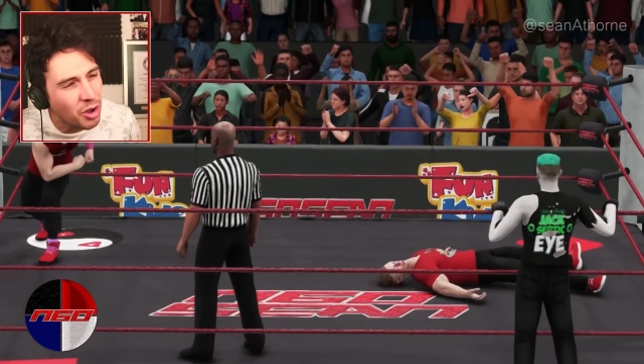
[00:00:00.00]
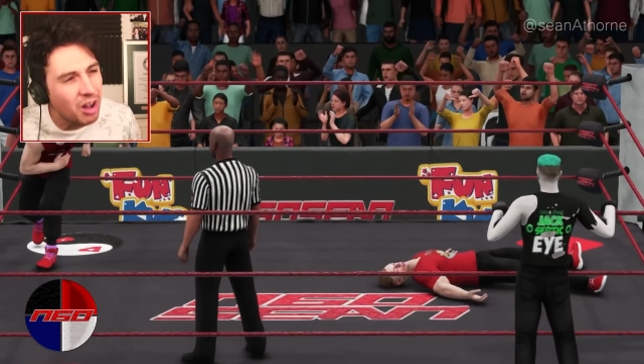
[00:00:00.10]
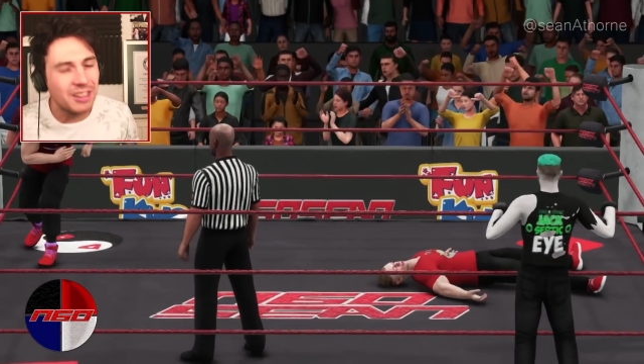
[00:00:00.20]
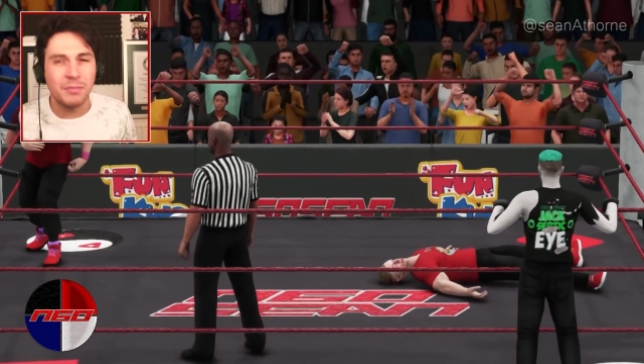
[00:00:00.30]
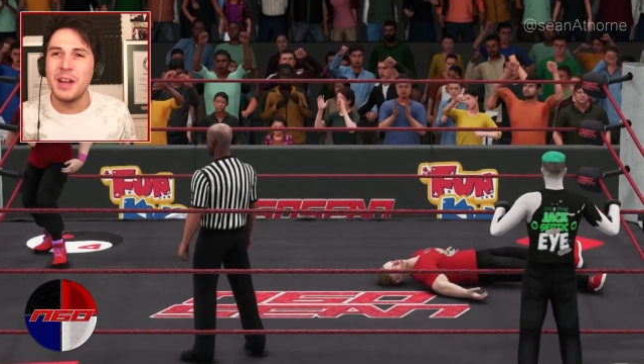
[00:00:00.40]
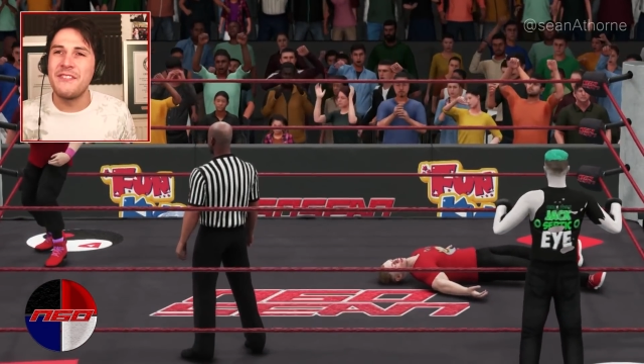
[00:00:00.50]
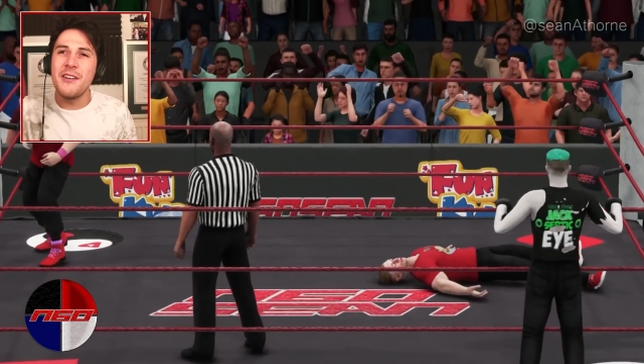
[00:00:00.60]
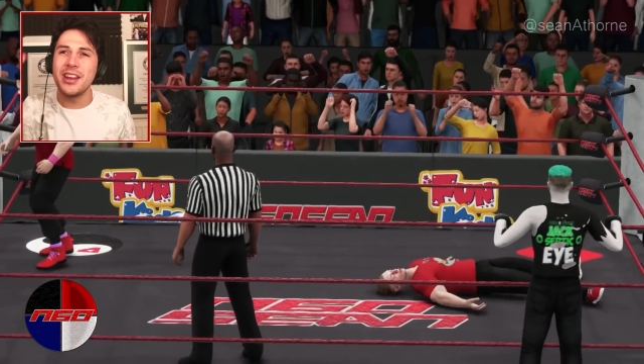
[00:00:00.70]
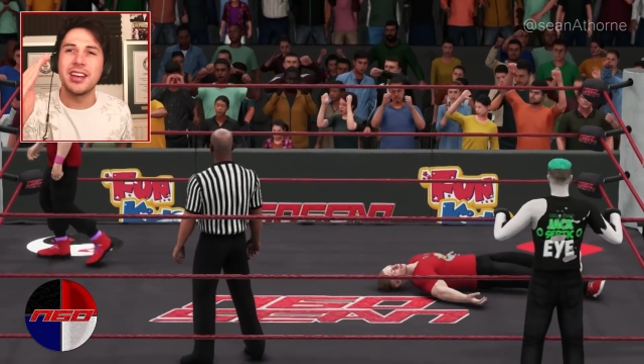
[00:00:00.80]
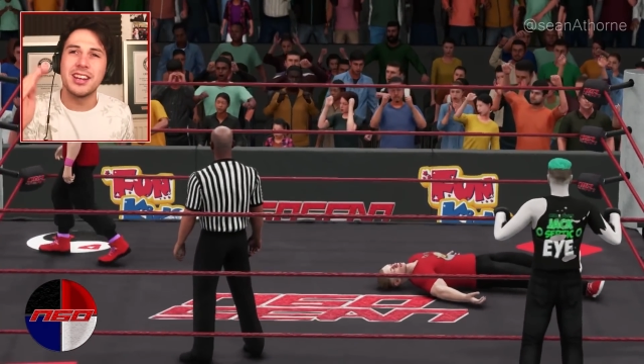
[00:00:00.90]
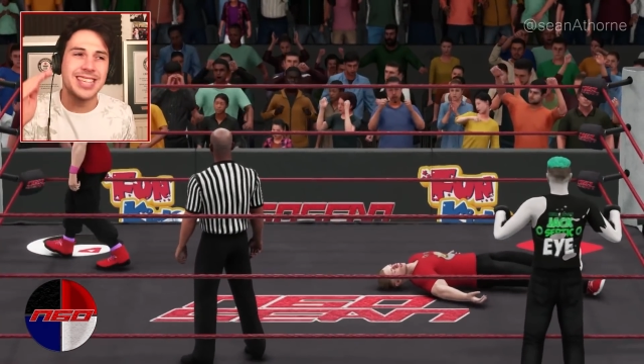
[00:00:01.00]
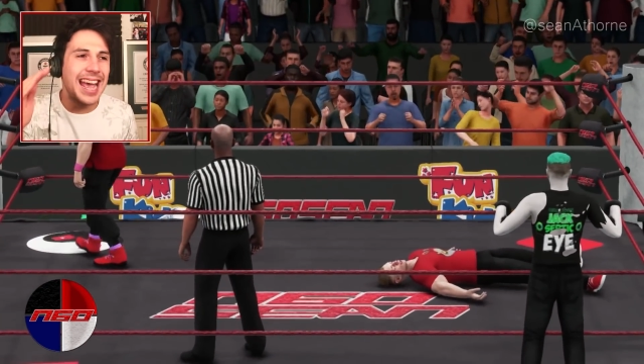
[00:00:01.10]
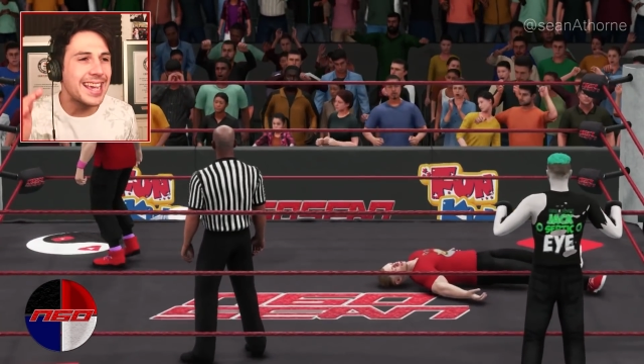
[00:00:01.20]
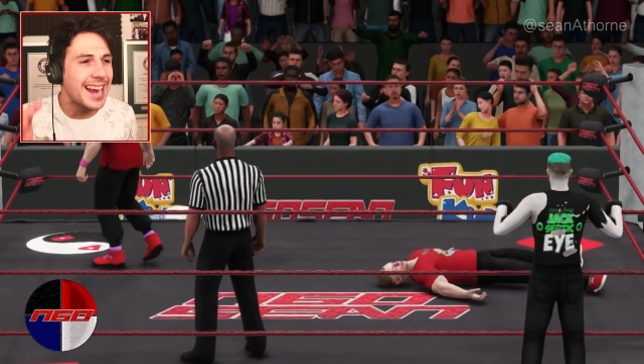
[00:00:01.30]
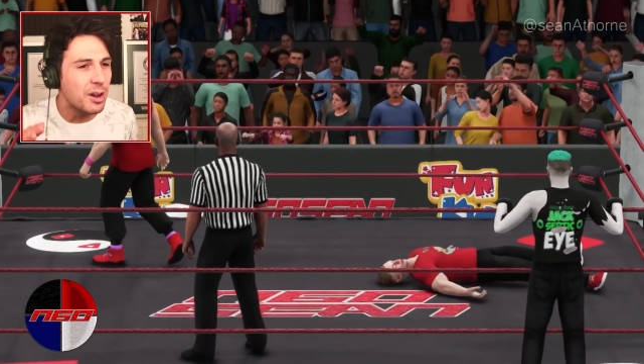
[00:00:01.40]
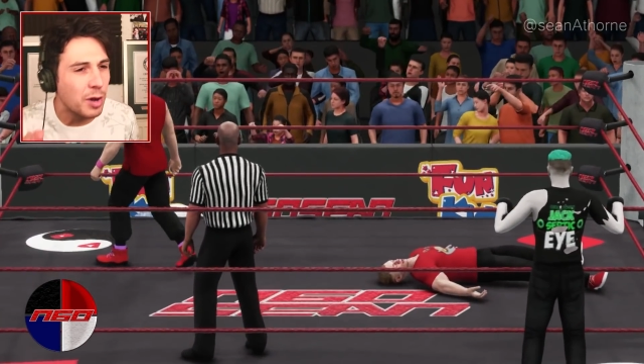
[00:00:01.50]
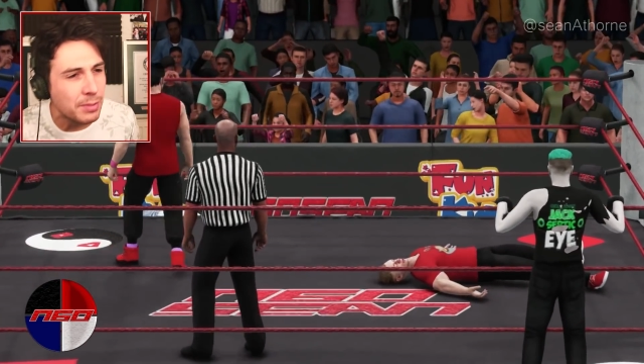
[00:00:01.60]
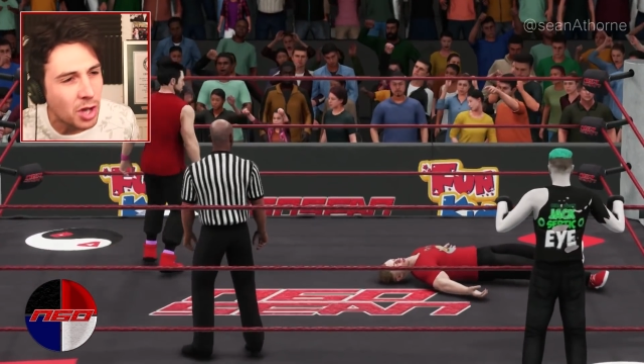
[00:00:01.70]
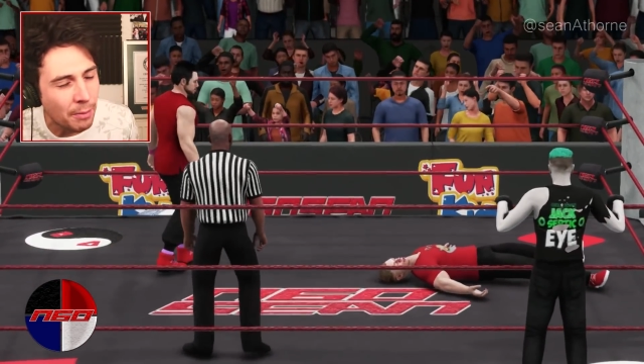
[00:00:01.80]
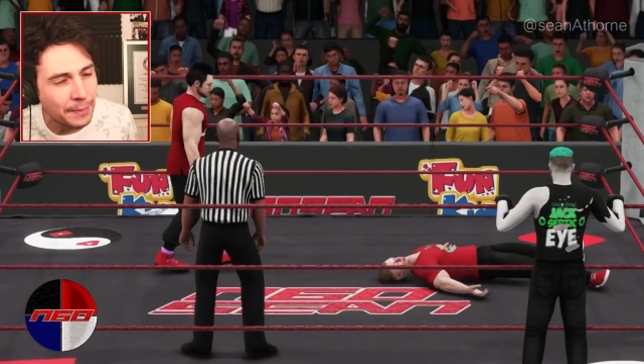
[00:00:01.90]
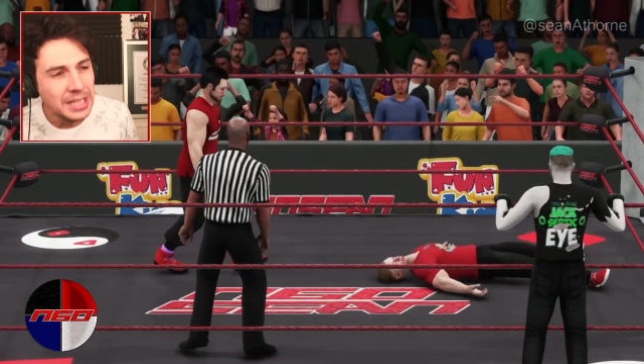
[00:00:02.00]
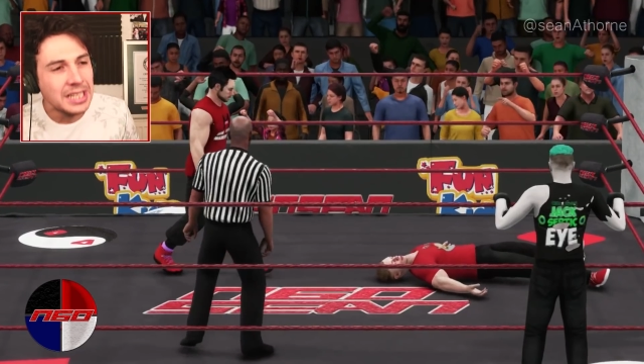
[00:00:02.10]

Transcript: Oh, if only could have taken out Kwebbelkop